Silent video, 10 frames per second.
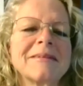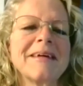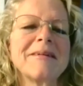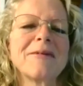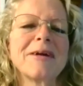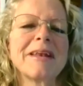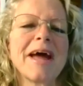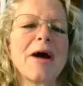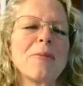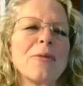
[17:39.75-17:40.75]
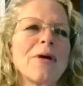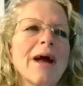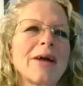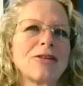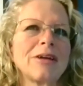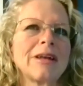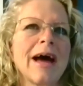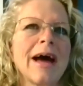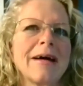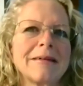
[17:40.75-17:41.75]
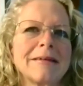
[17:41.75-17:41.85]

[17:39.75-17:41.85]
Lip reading: And right now we're actually not